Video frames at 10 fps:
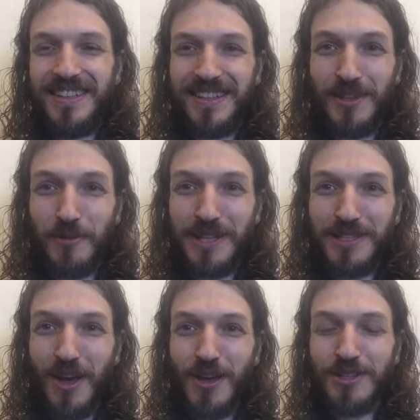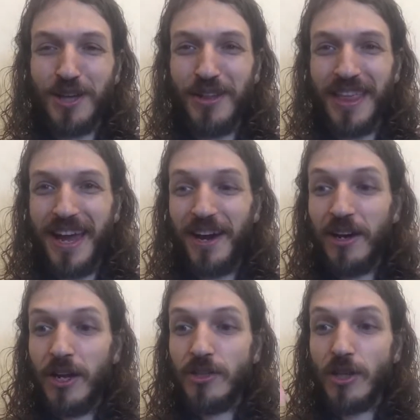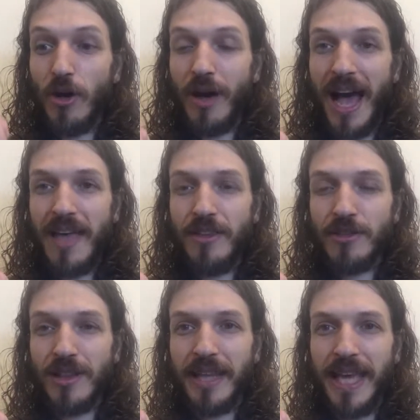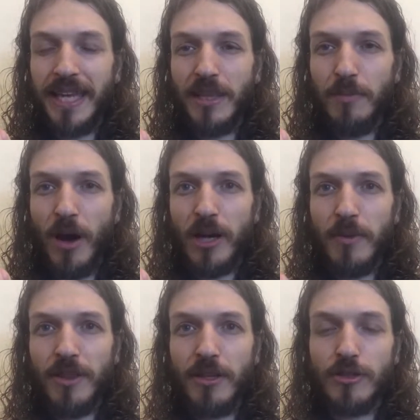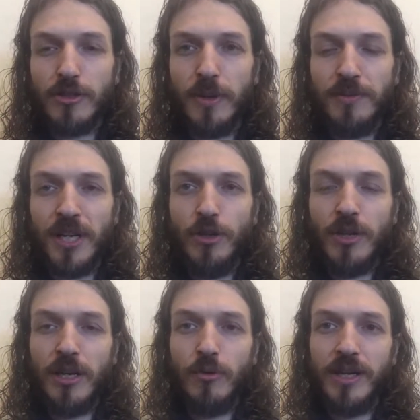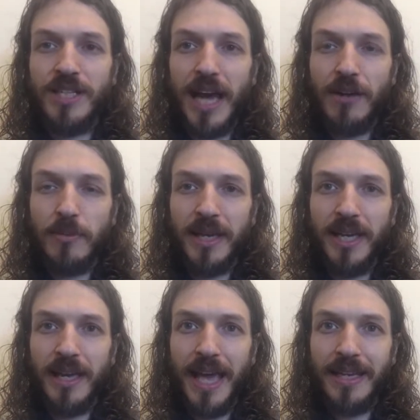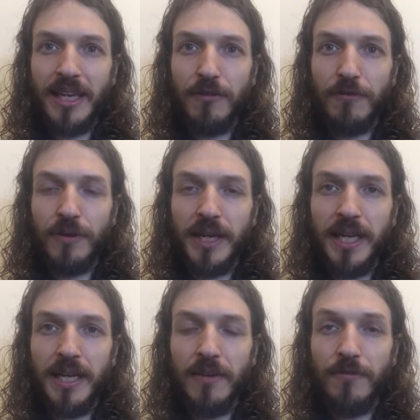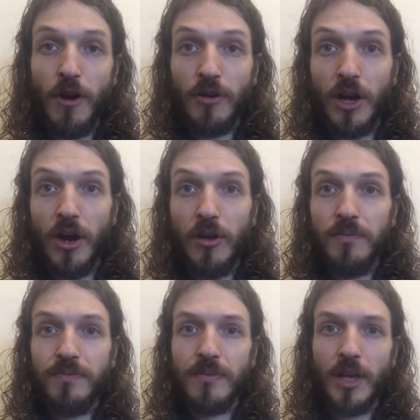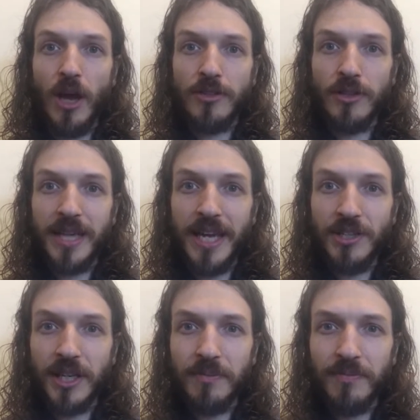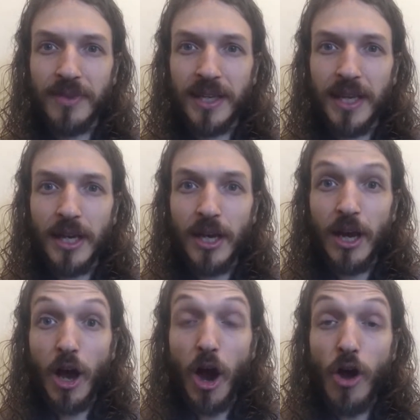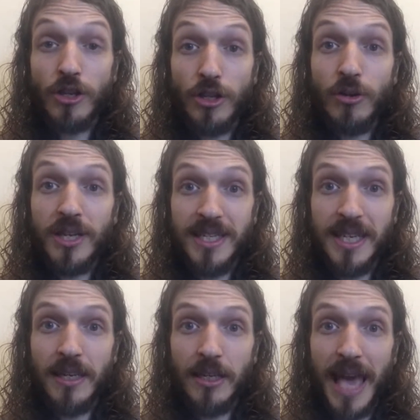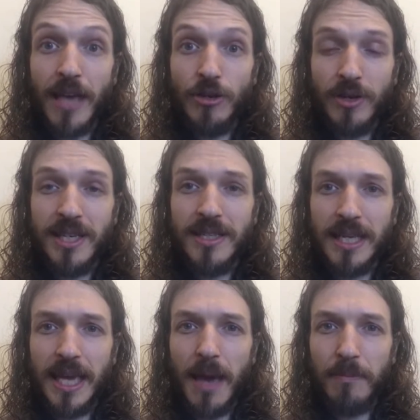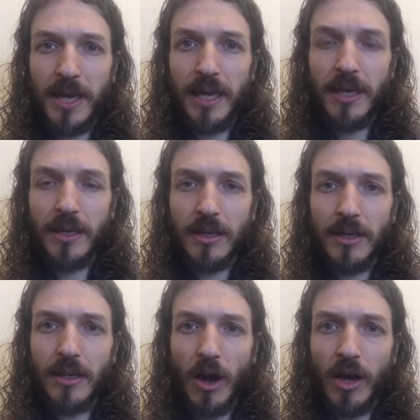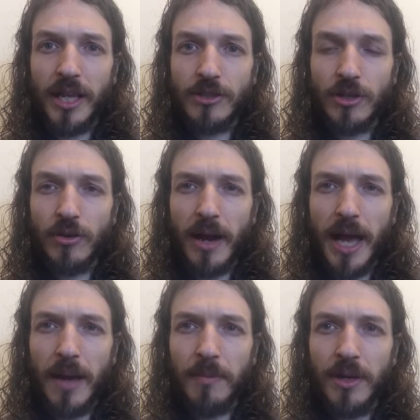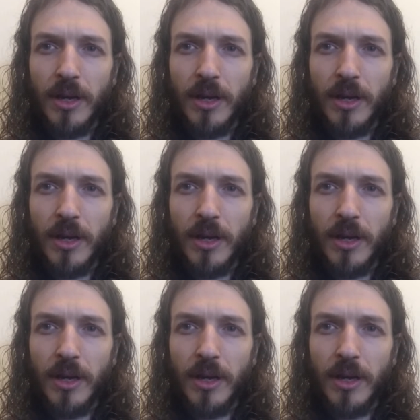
the results are there. So there's a link in the bottom of the description. You can reach out to me and get a free phone call consultation. Oh, you can DM me on Instagram,